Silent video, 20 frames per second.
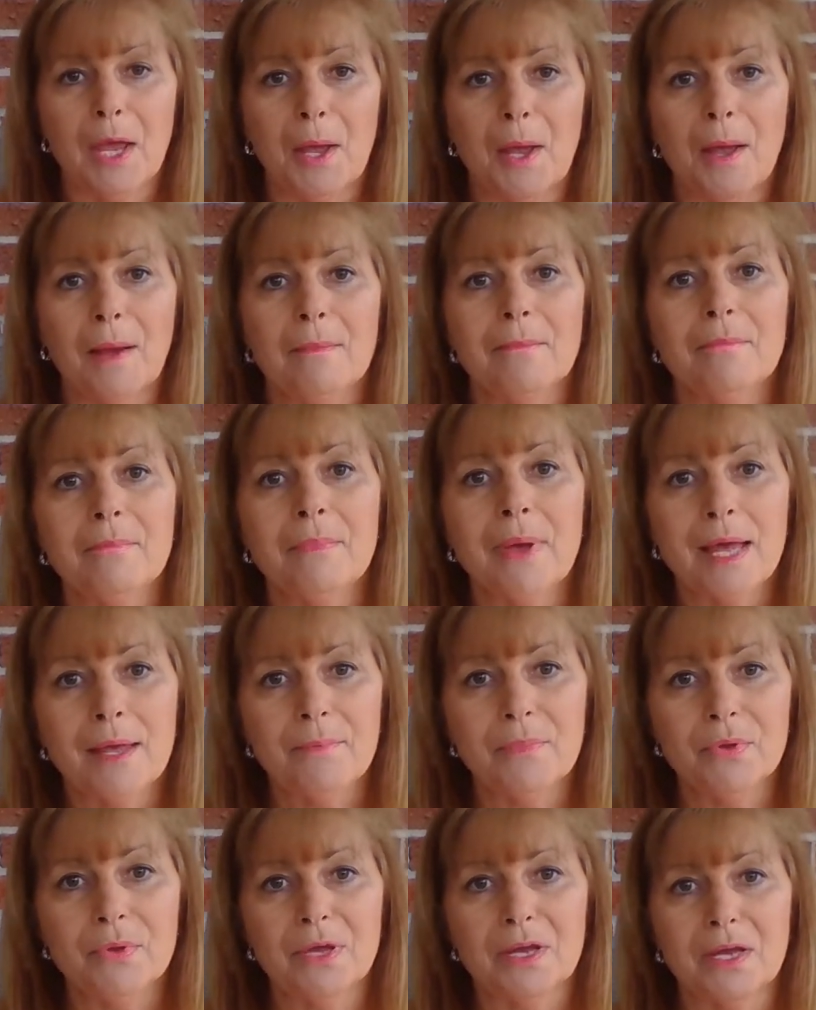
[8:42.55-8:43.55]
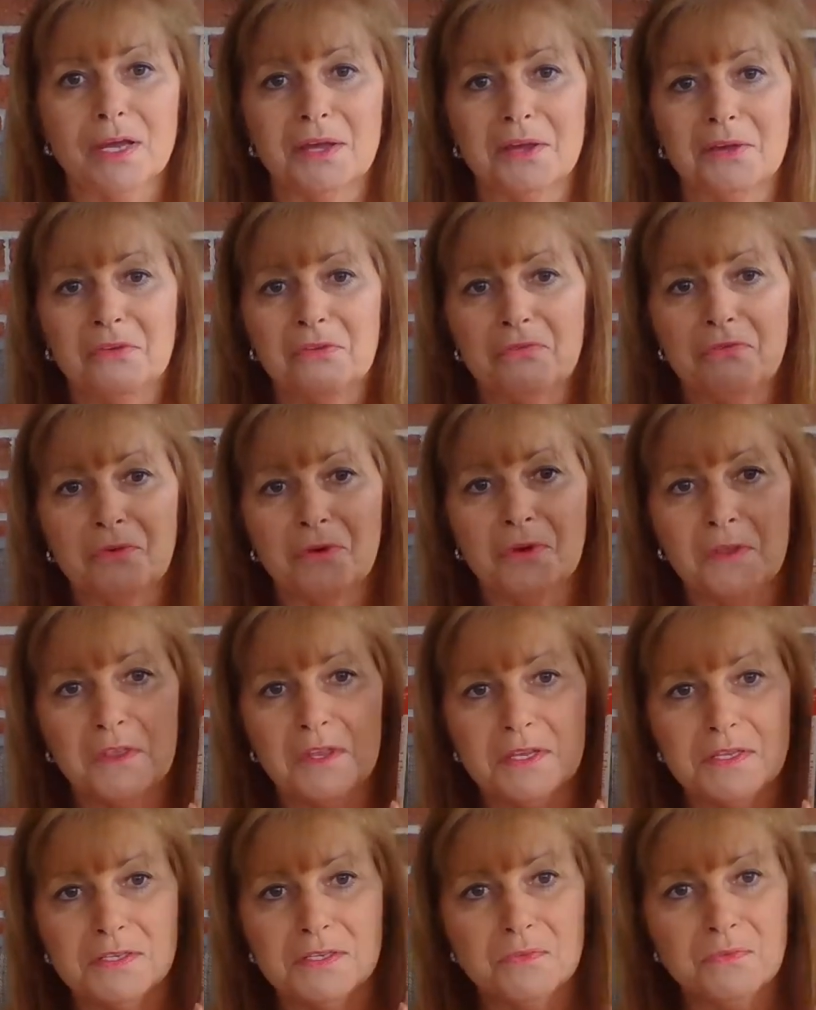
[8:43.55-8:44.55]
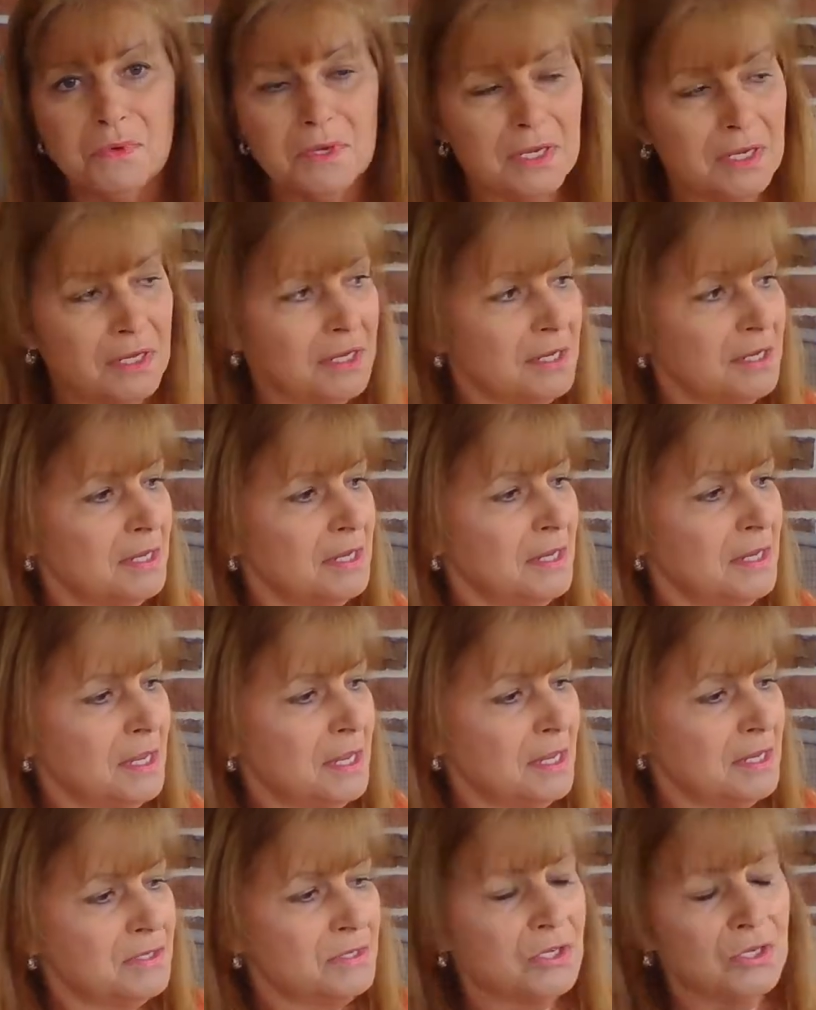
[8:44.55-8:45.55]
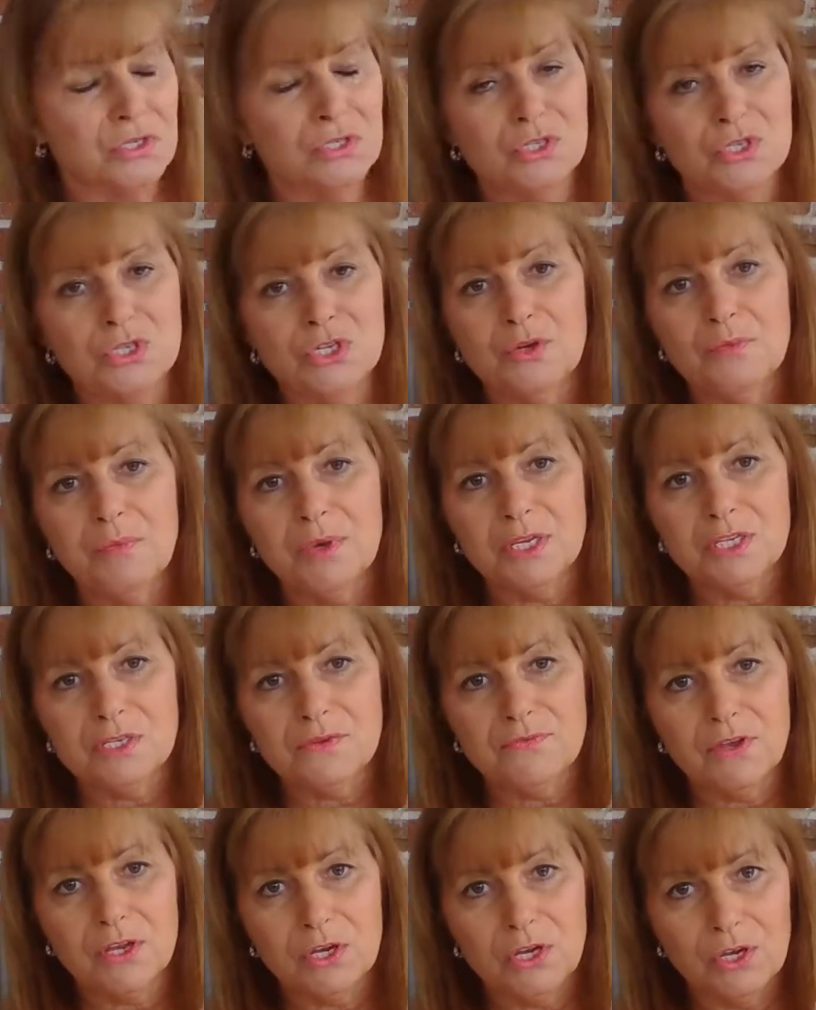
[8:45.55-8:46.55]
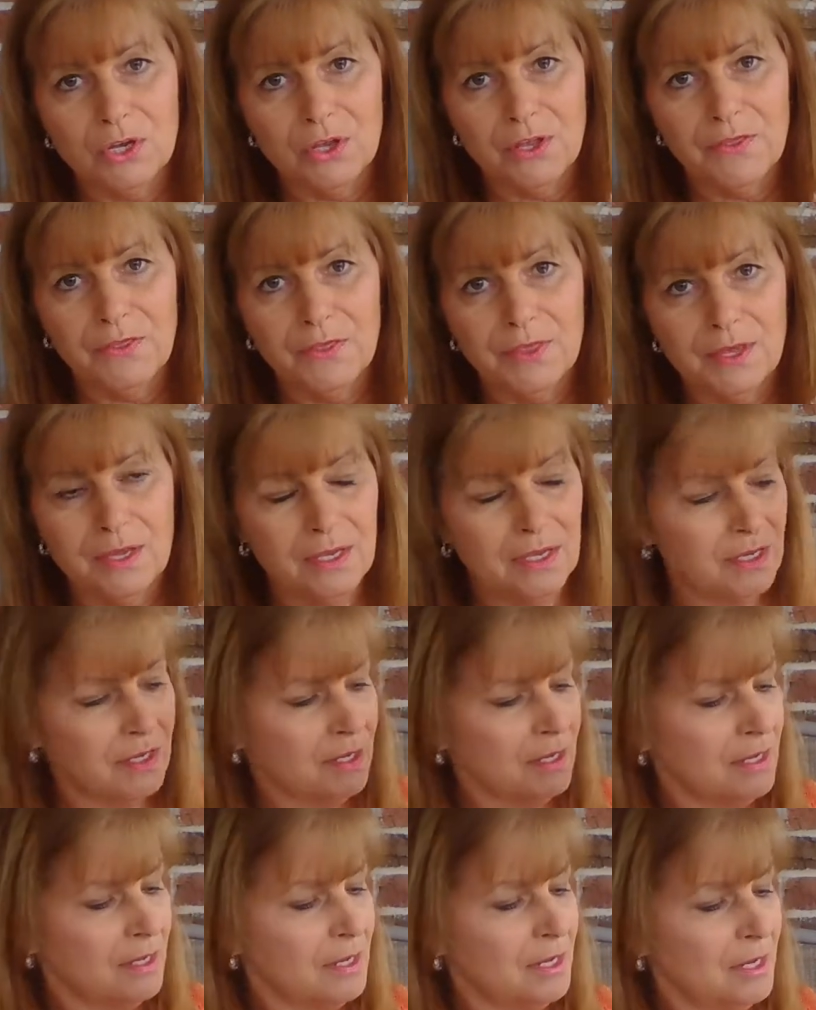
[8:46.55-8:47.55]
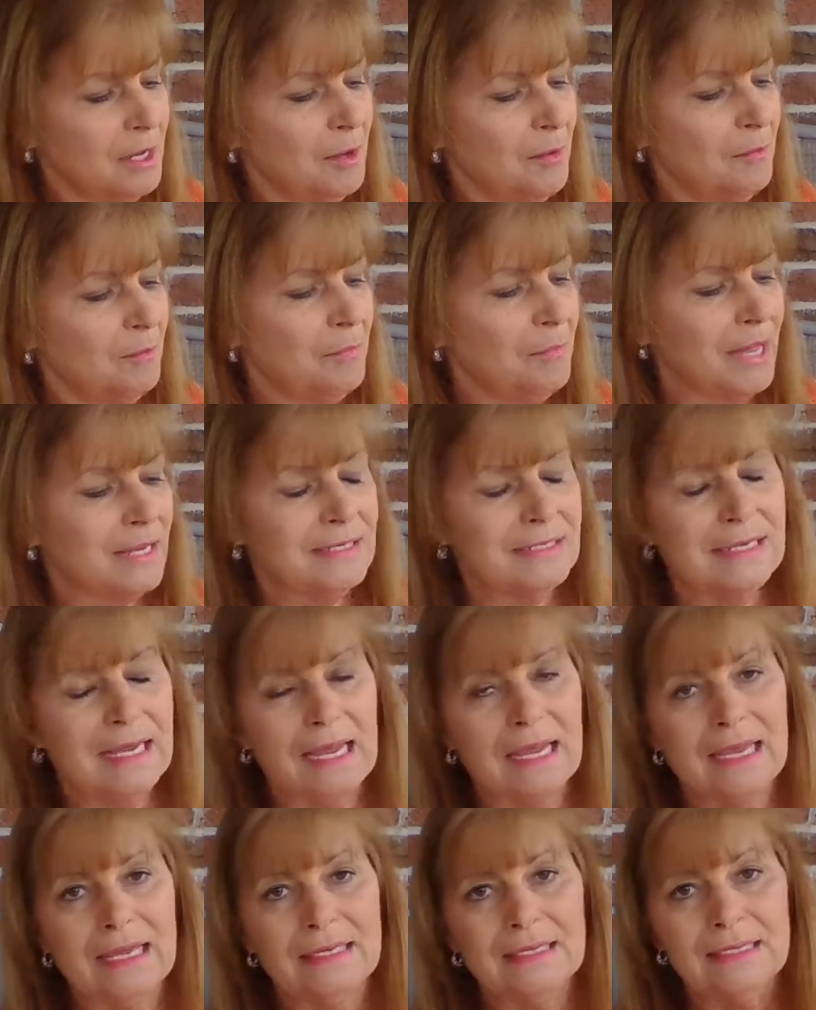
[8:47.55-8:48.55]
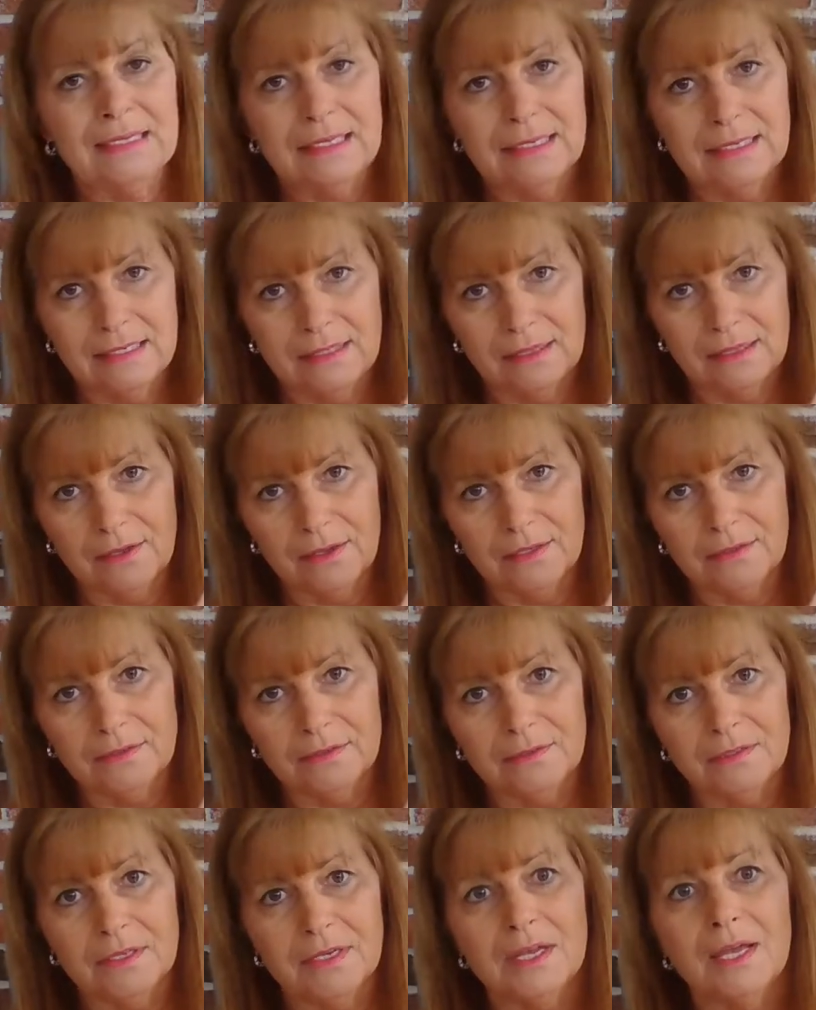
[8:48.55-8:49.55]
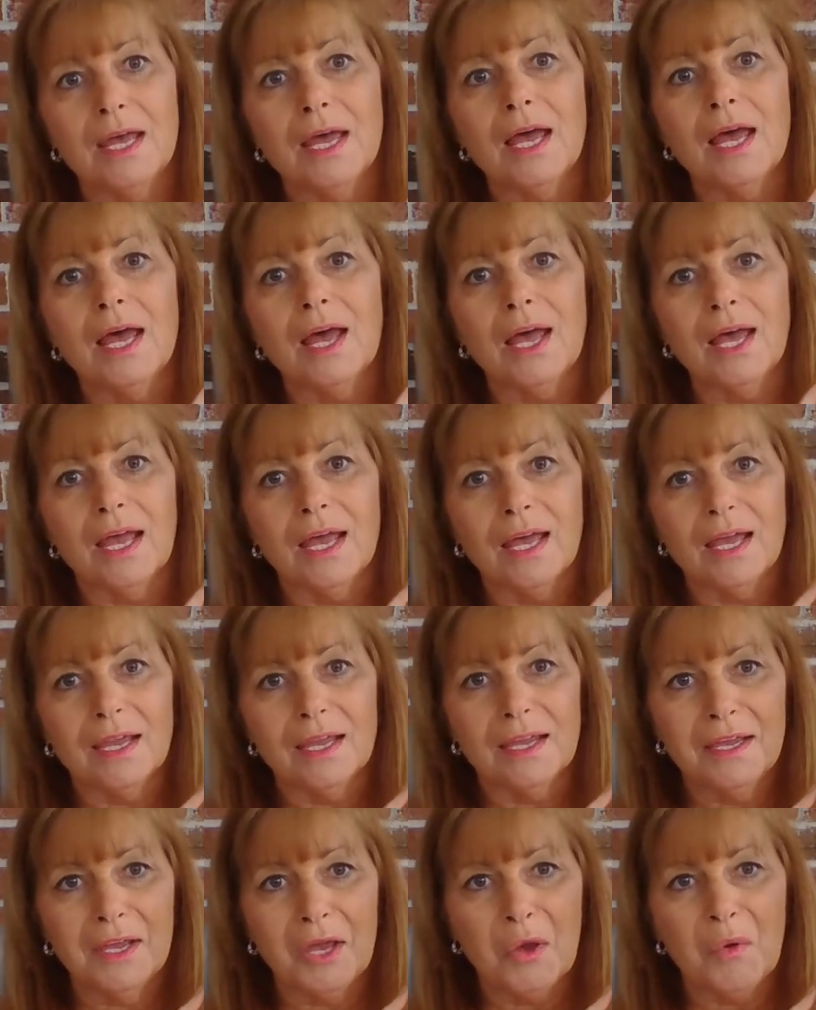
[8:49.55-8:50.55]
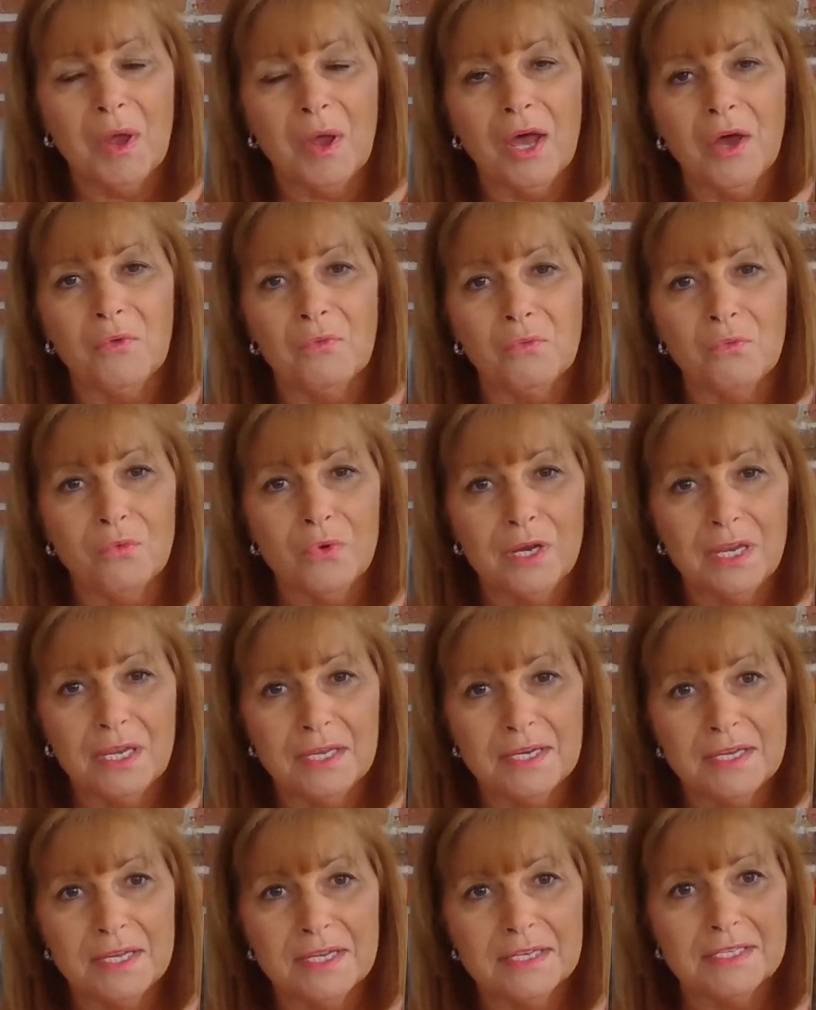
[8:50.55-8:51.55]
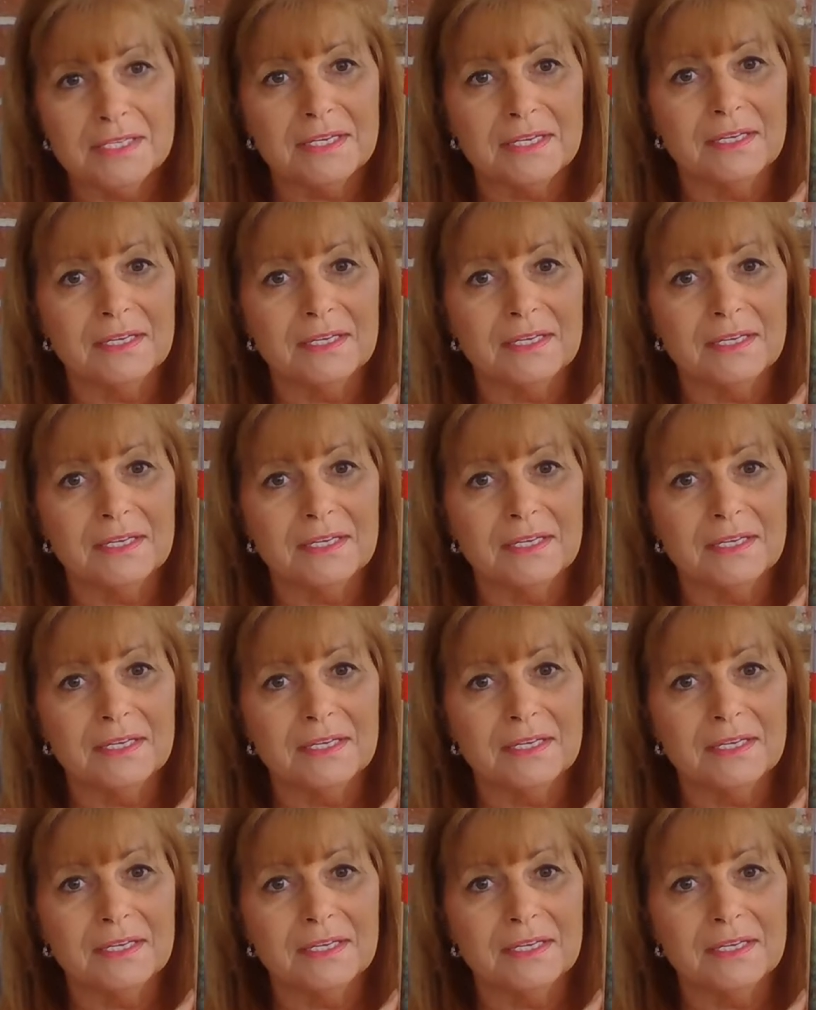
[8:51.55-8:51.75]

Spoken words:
my book for this week is Too Much of a Good Thing by Dan Kindlon. Go out, read it.